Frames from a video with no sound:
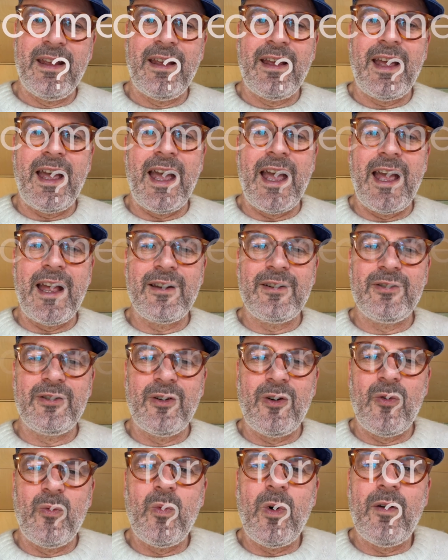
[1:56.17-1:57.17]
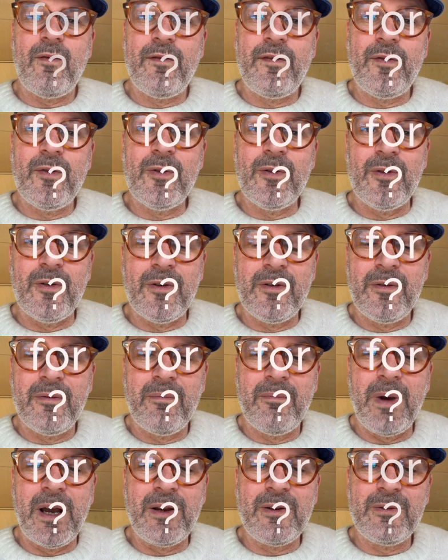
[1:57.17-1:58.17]
and what for
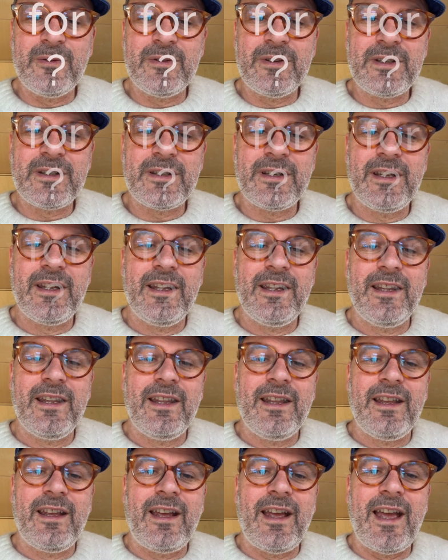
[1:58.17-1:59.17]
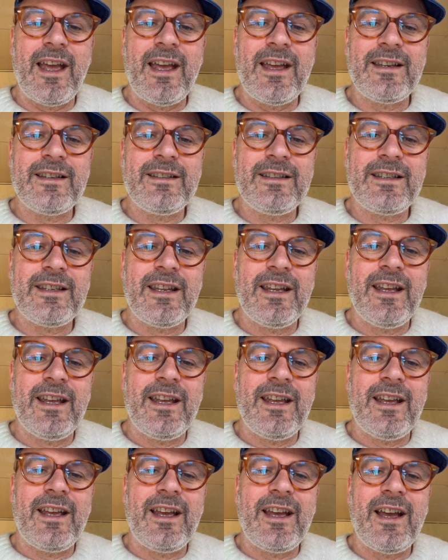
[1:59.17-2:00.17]
modes. And
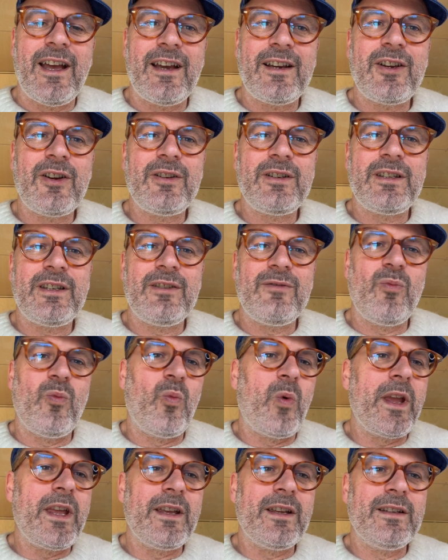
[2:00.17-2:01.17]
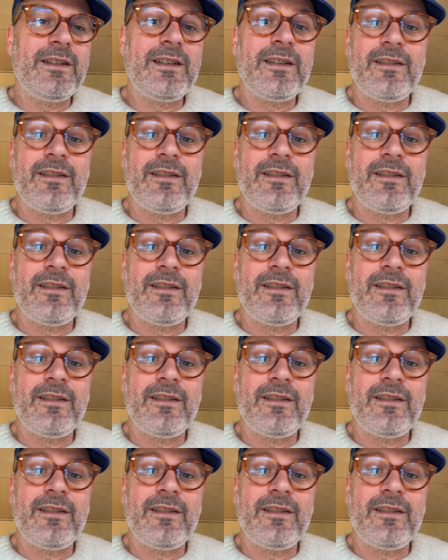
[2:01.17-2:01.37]
a good weird